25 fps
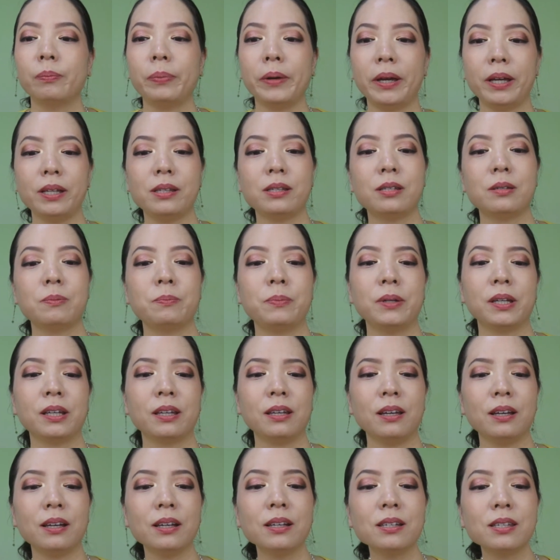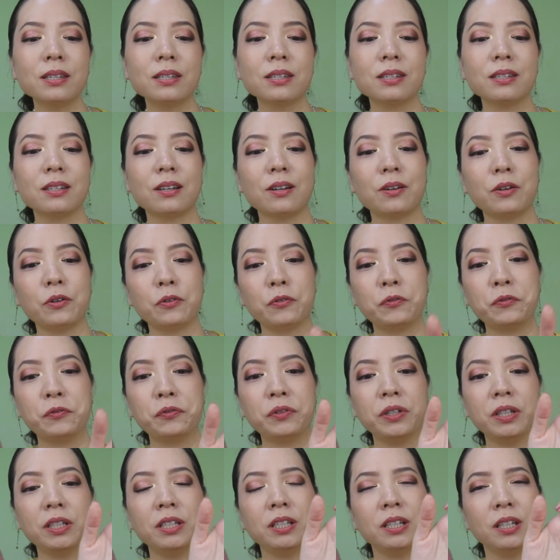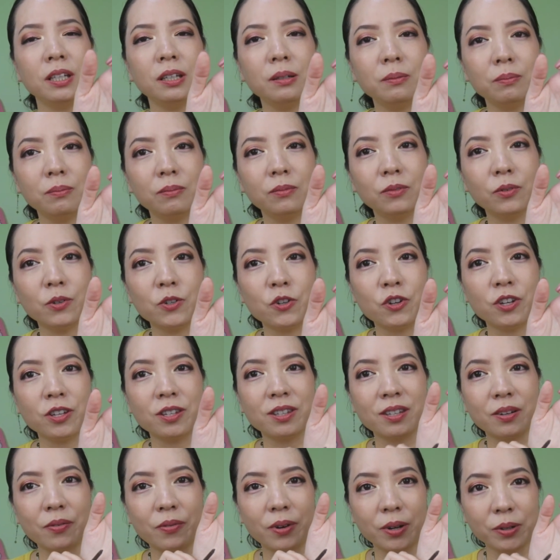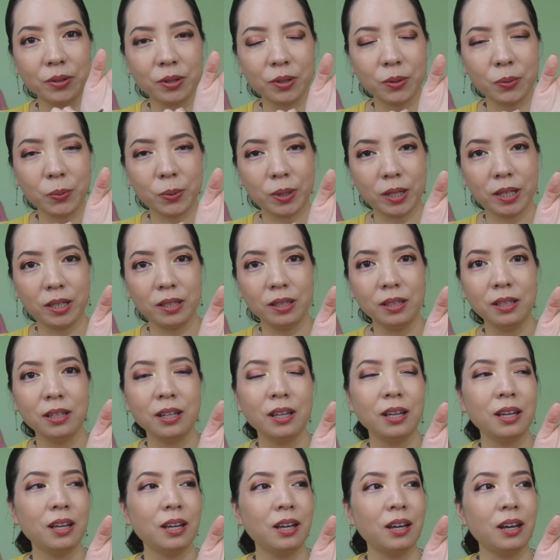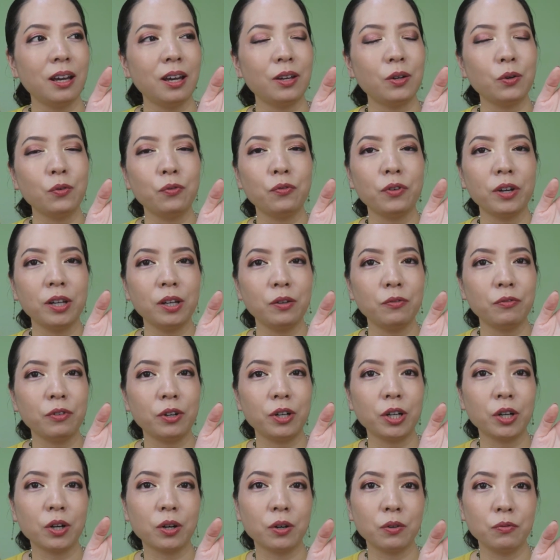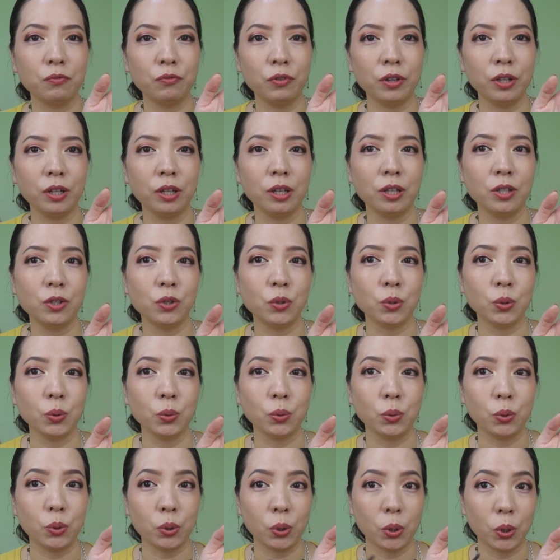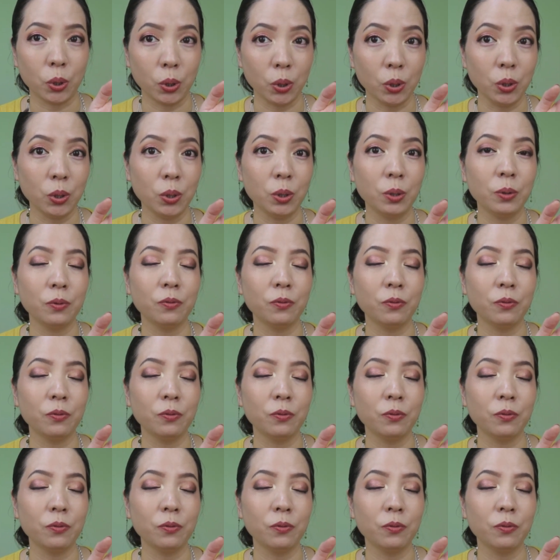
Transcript: But because of the tip, which is the rounded one, I don't find it very convenient to draw